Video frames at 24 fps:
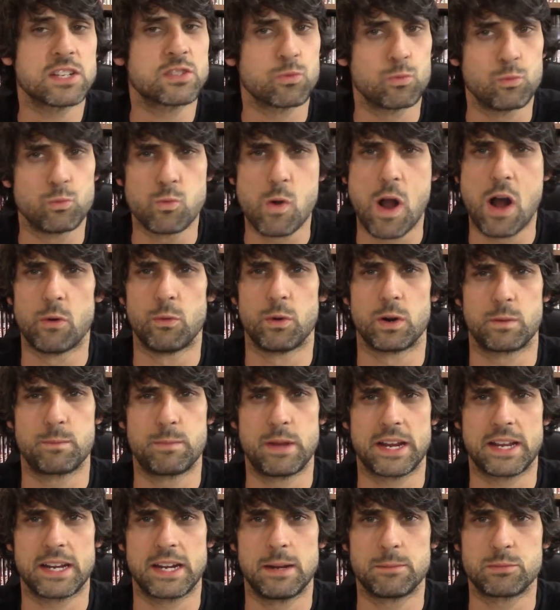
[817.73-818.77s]
it's well worth
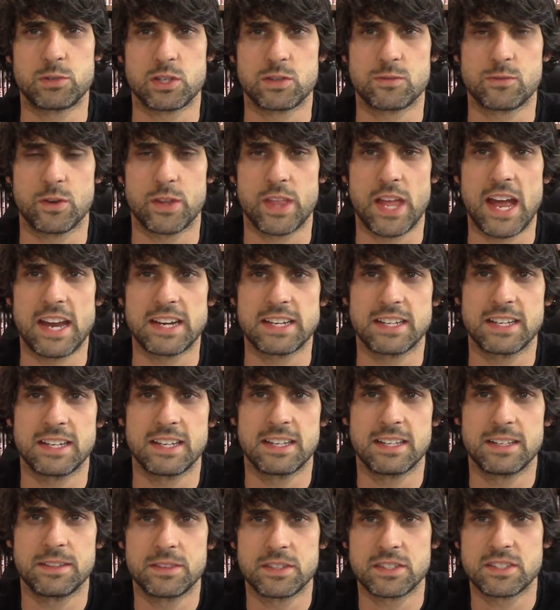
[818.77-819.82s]
picking up just for that.
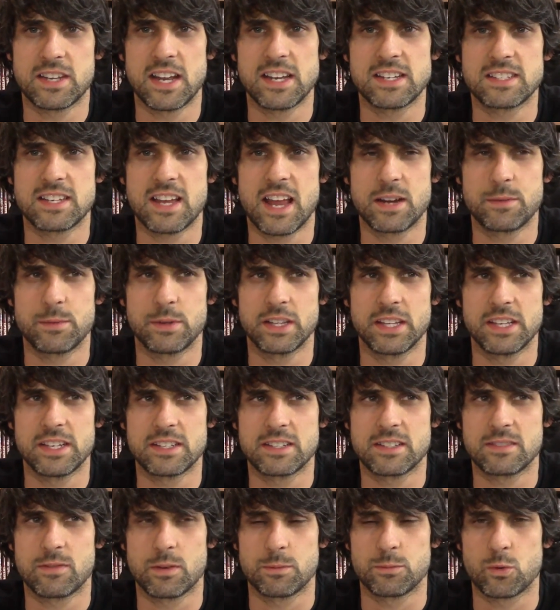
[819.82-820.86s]
Uh, the stateside
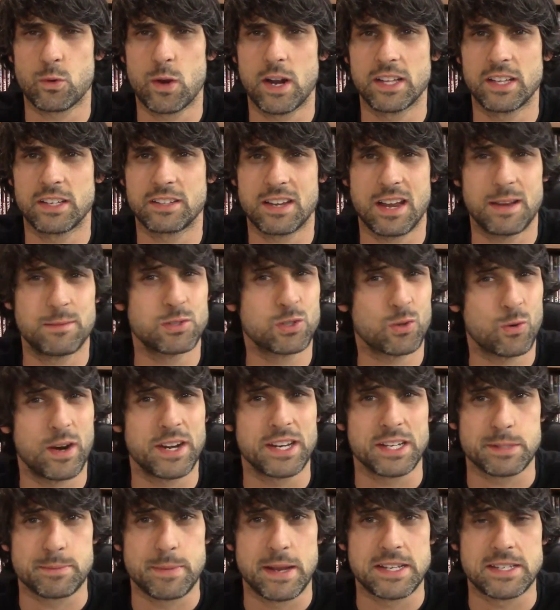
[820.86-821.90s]
release from Twilight Time is
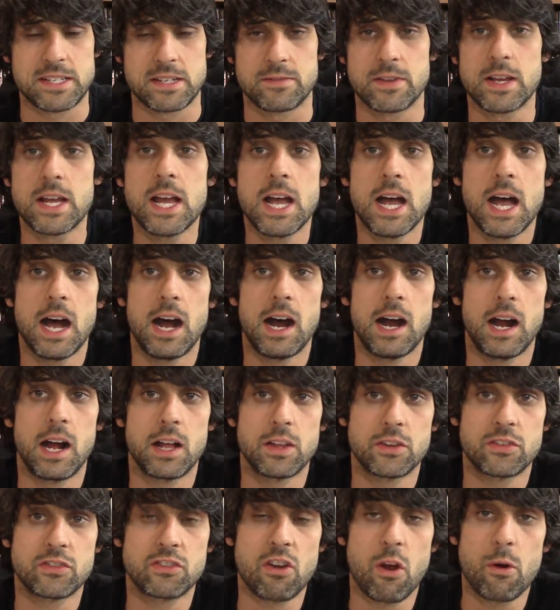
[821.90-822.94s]
quite expensive.
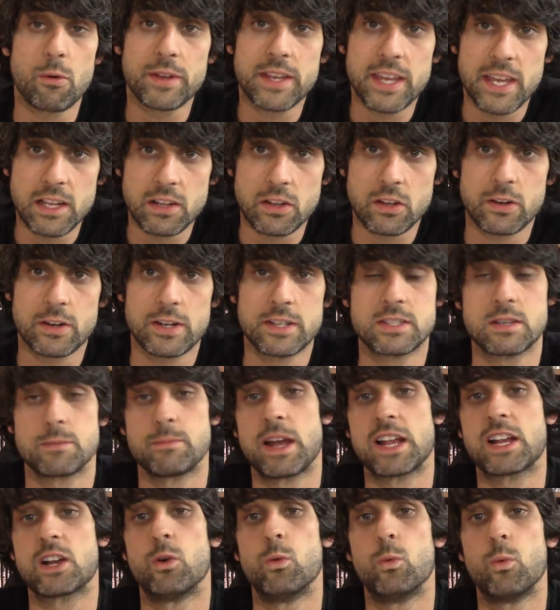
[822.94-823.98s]
Uh, the Stone Killer is a
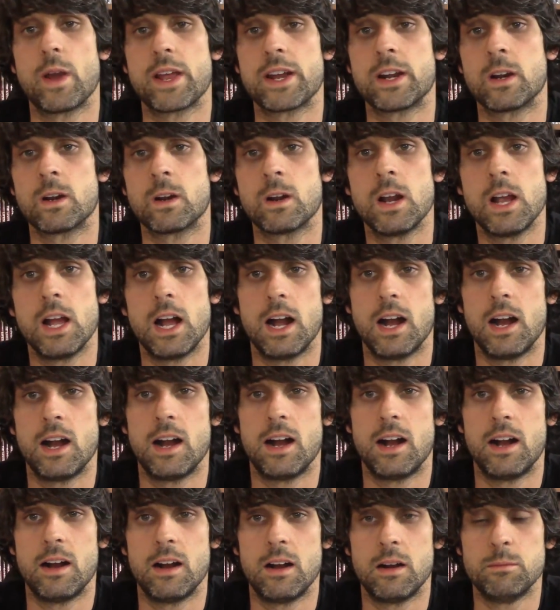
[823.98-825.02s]
Michael Winner
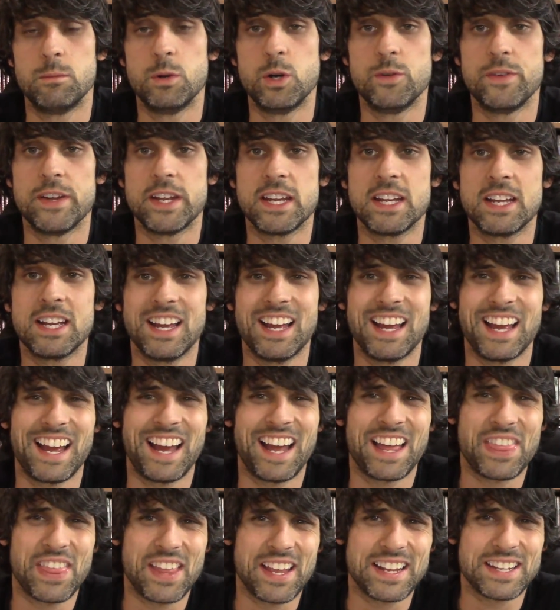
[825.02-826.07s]
uh, movie.
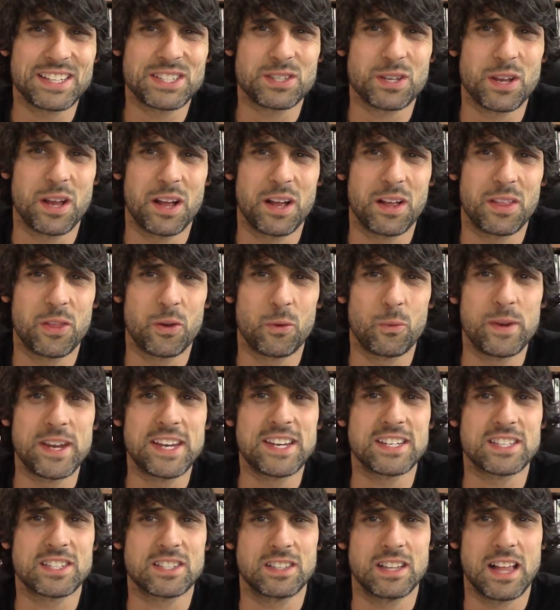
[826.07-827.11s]
I think it's uh, the
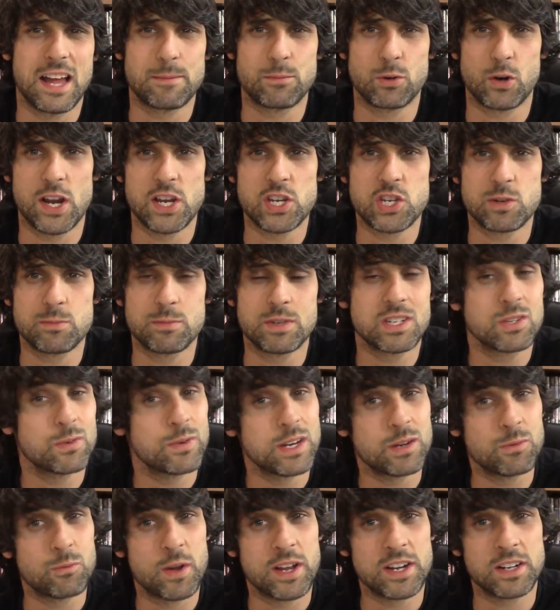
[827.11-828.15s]
weakest collaboration
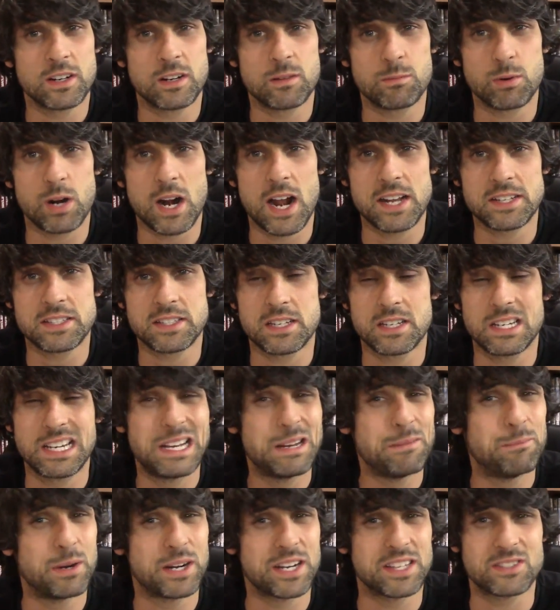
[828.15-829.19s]
between Winner and Bronson,
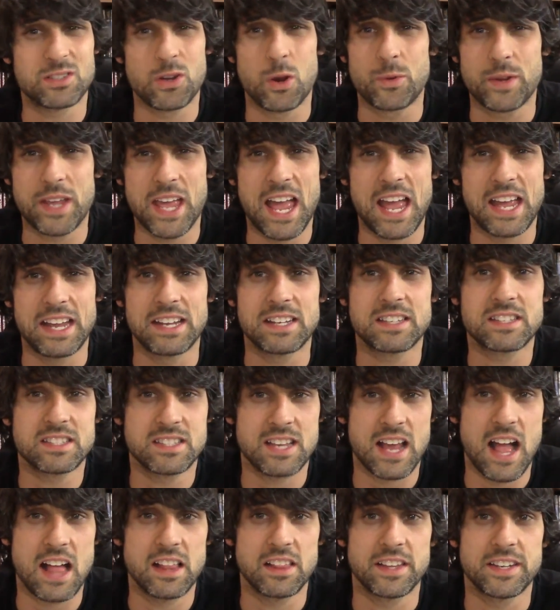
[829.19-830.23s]
but it's okay. It's
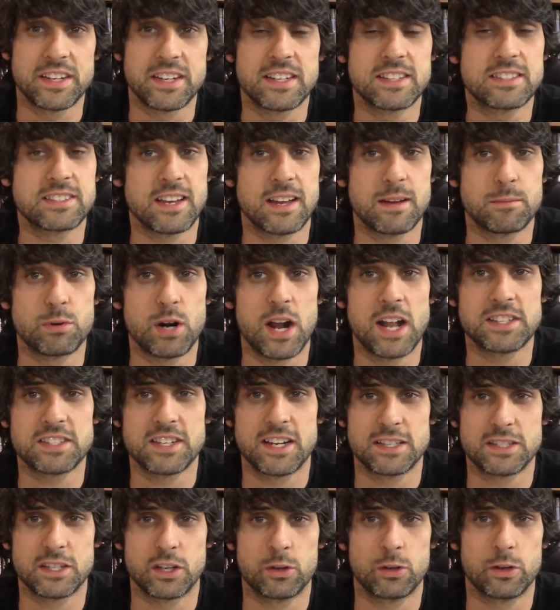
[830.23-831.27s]
solid. It's uh,
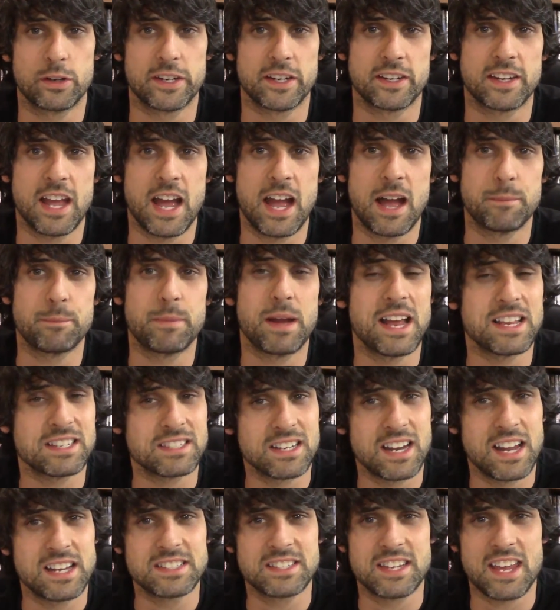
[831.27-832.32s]
Bronson as a crooked cop, has
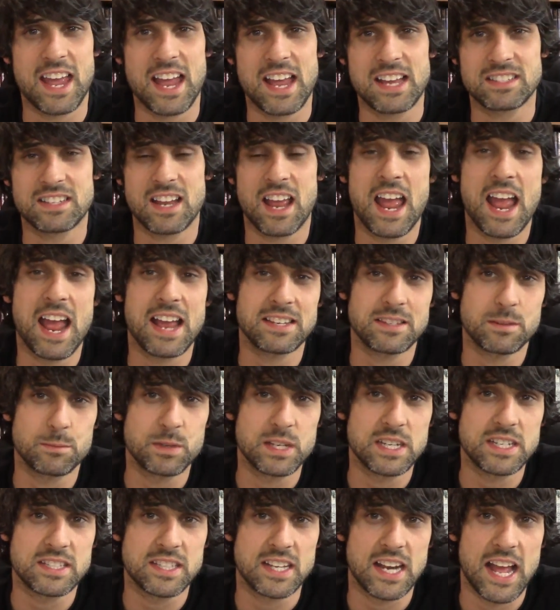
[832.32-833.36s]
a nice cast, has some
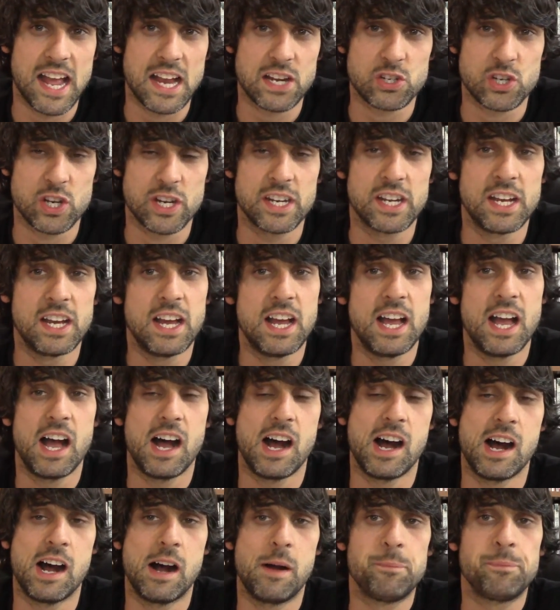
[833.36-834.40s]
decent action,
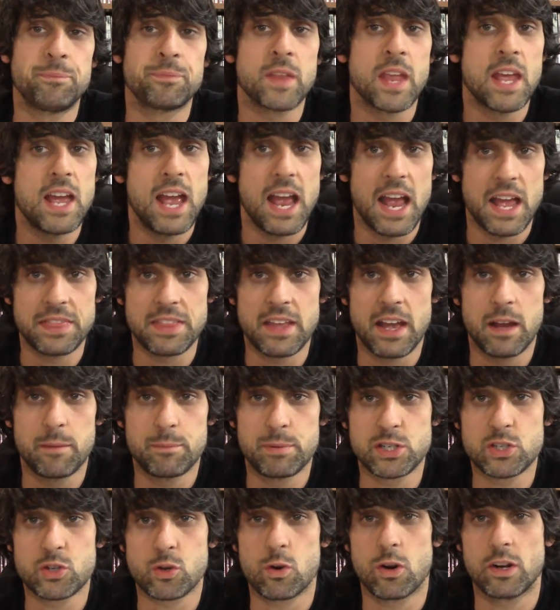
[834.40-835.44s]
um, and the uh,
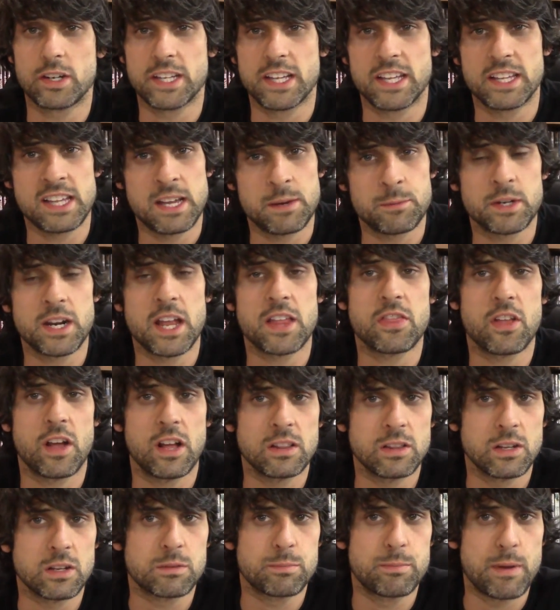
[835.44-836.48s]
picture quality on that one I
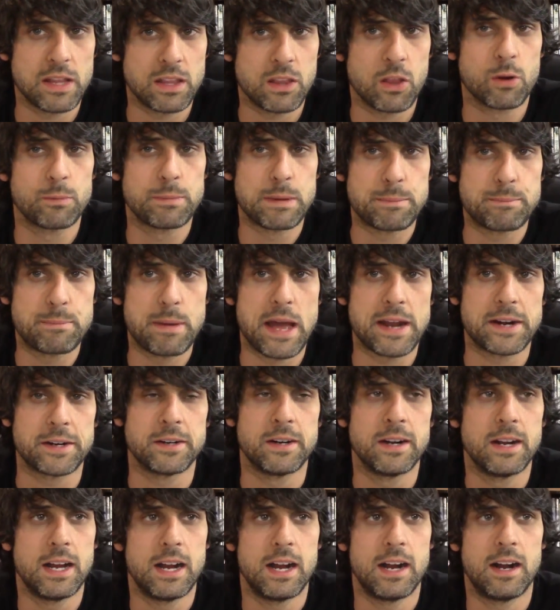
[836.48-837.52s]
thought looked a little bit
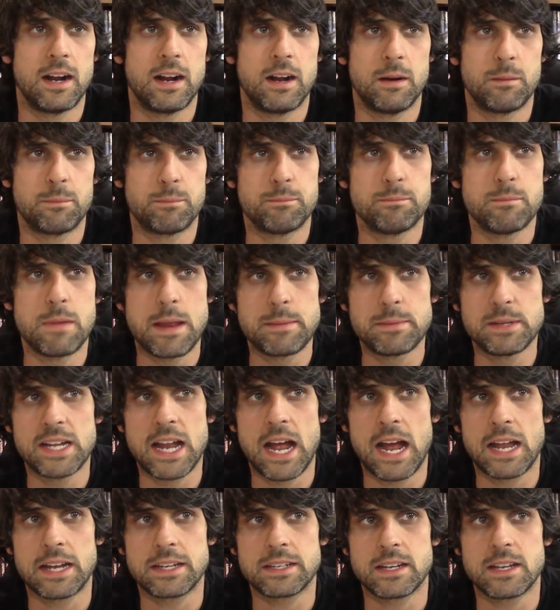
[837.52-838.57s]
better. maybe
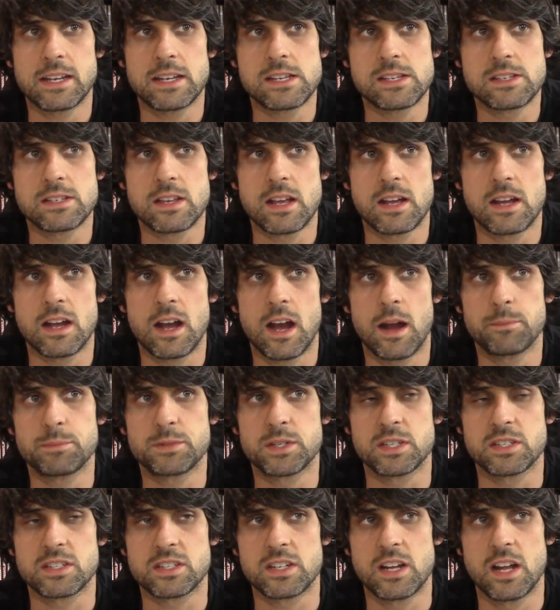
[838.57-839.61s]
not as up
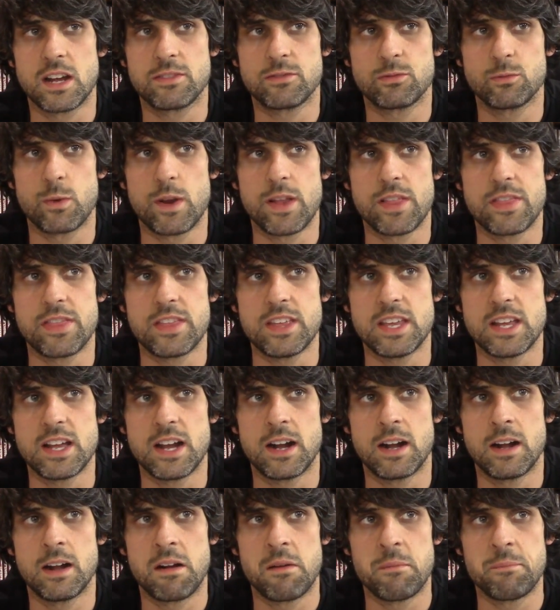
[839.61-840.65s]
to snuff with the
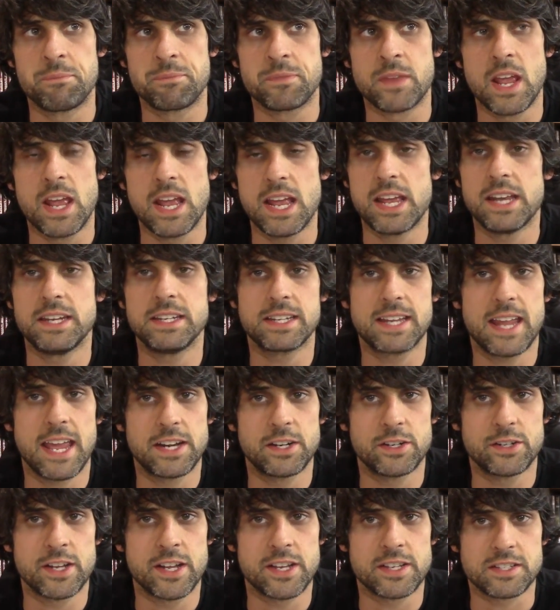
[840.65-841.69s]
um,
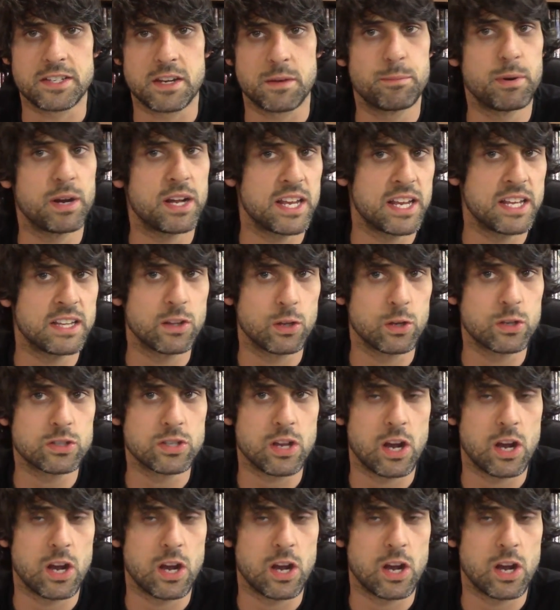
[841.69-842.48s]
indicator disc, but it looks